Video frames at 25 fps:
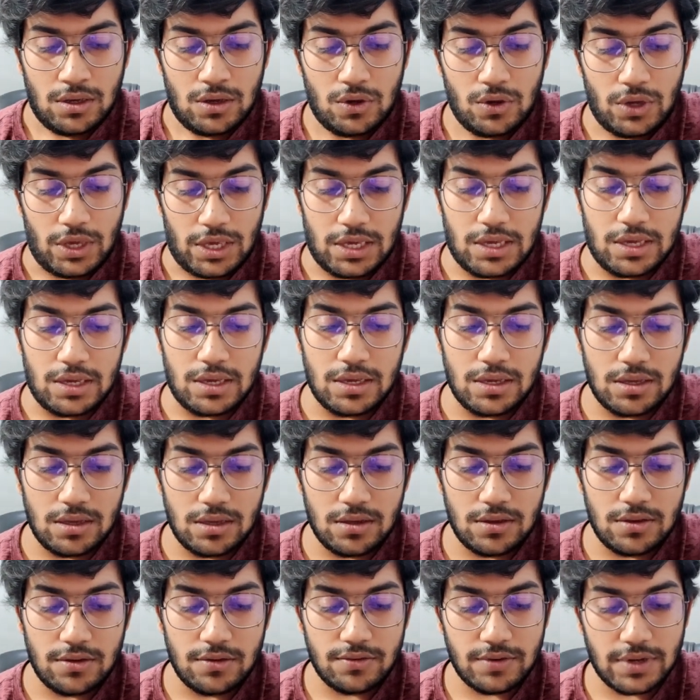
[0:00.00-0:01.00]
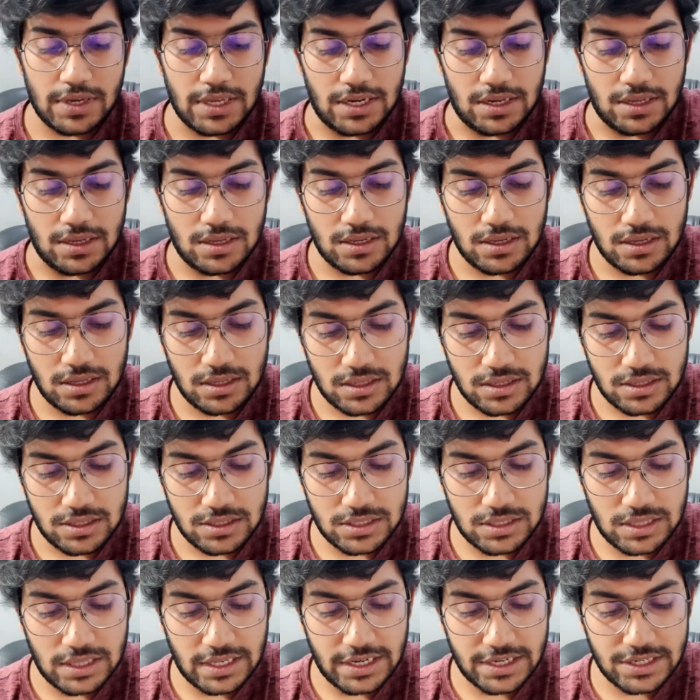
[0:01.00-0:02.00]
Okay, fine.
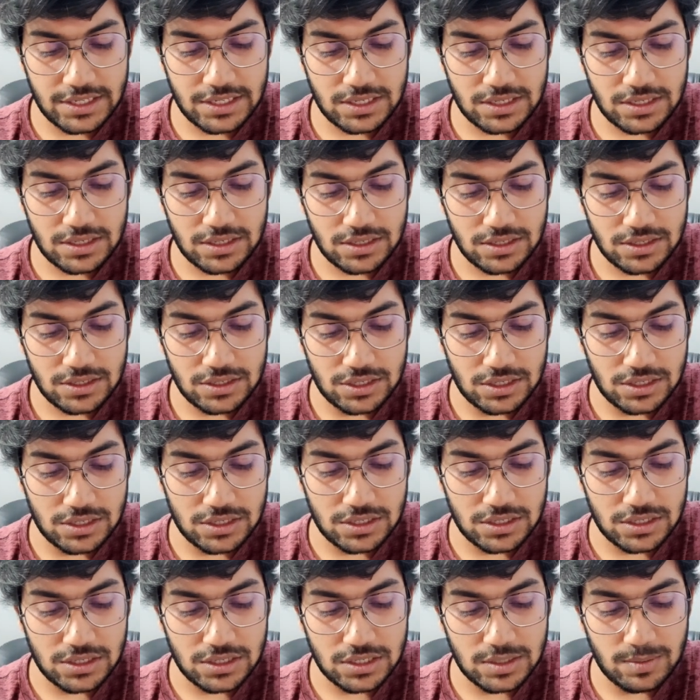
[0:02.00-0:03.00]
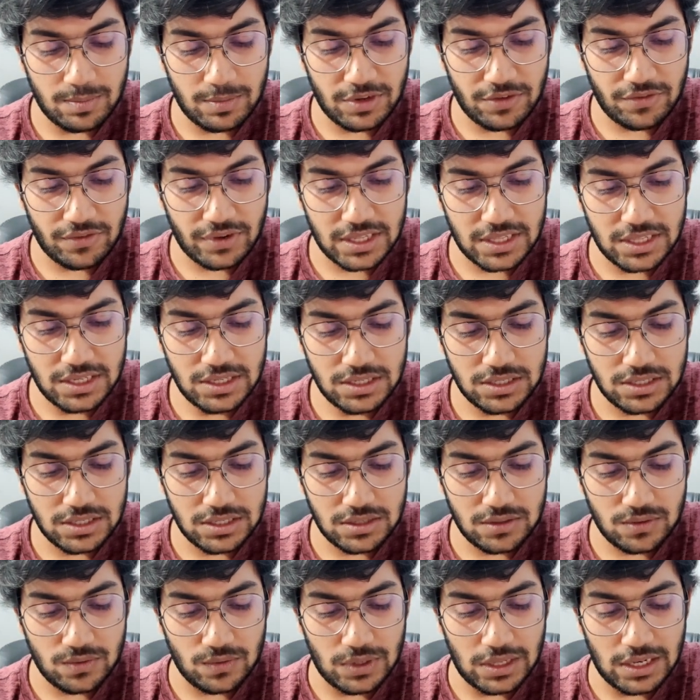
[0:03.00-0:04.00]
Let's just simplify this.
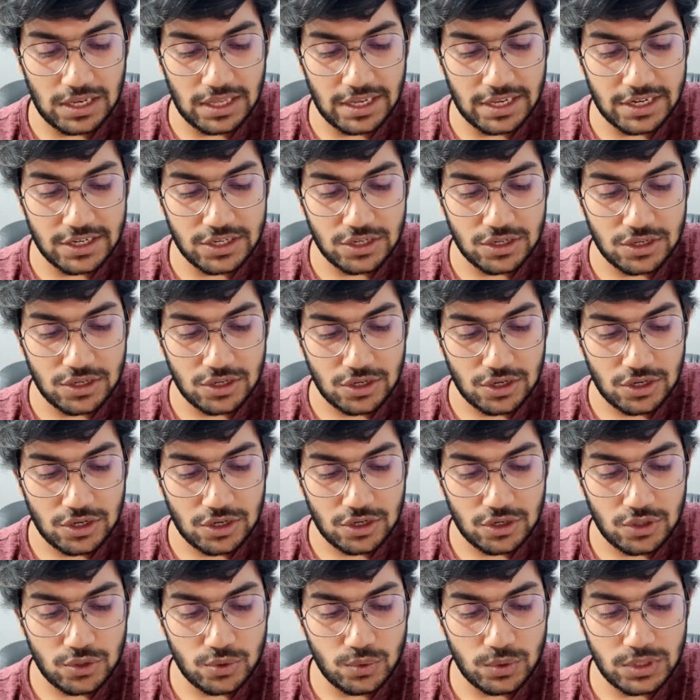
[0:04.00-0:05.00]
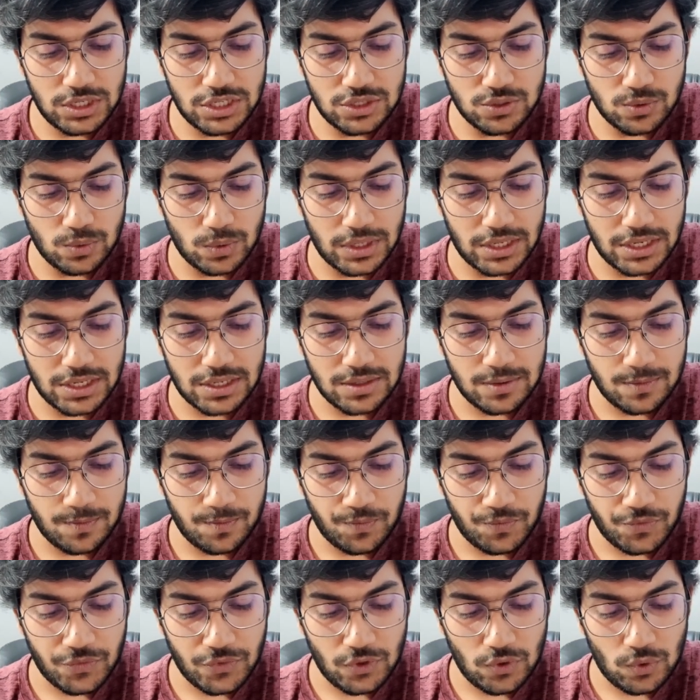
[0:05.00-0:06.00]
We'll get 2t square
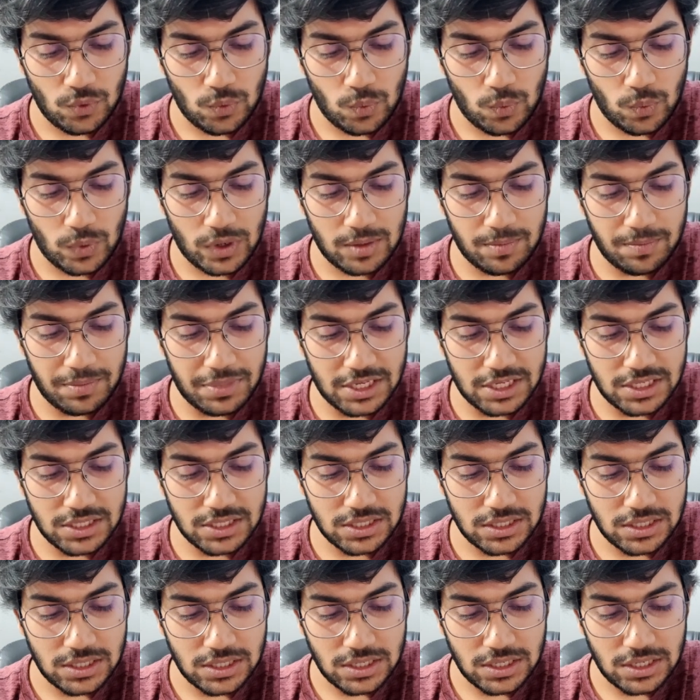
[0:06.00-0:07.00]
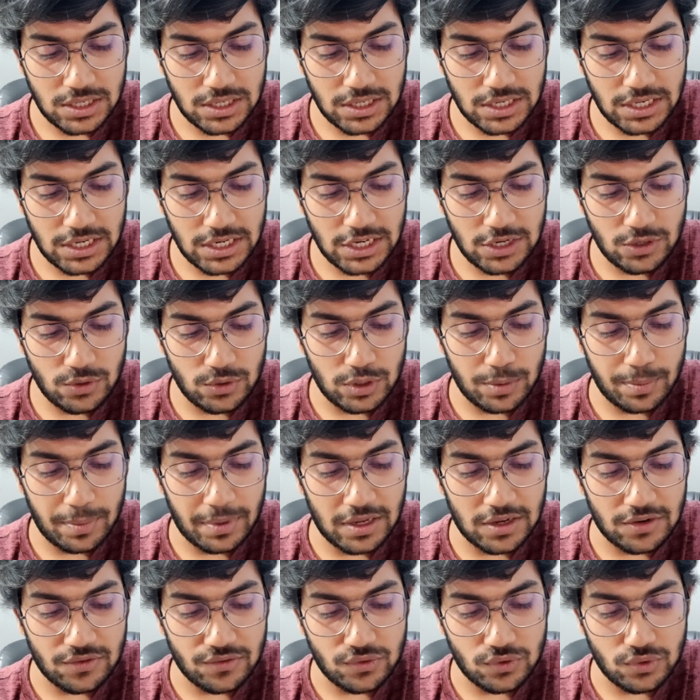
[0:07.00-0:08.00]
1 plus t to the
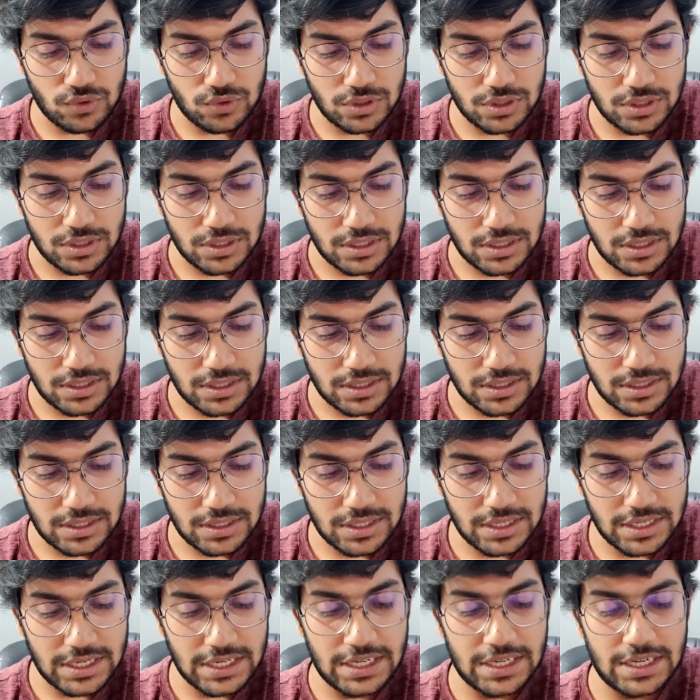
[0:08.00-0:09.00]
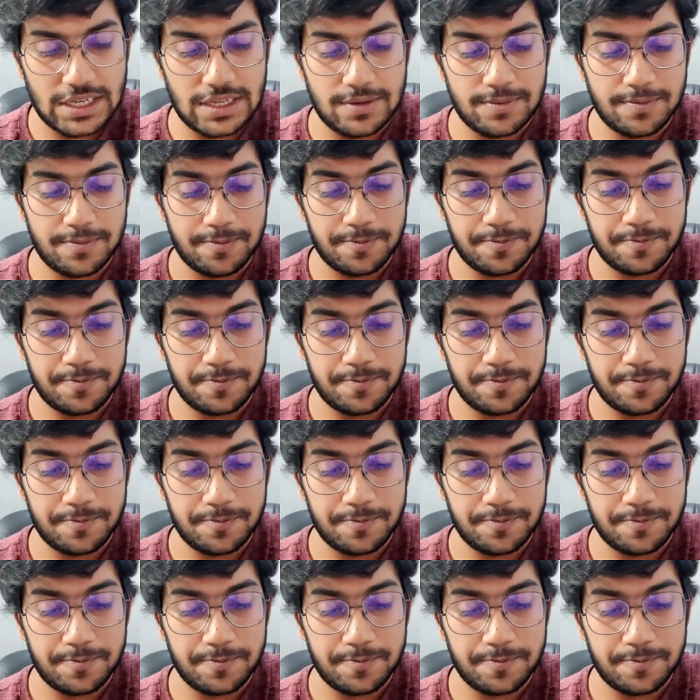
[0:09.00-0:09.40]
power 4 dt.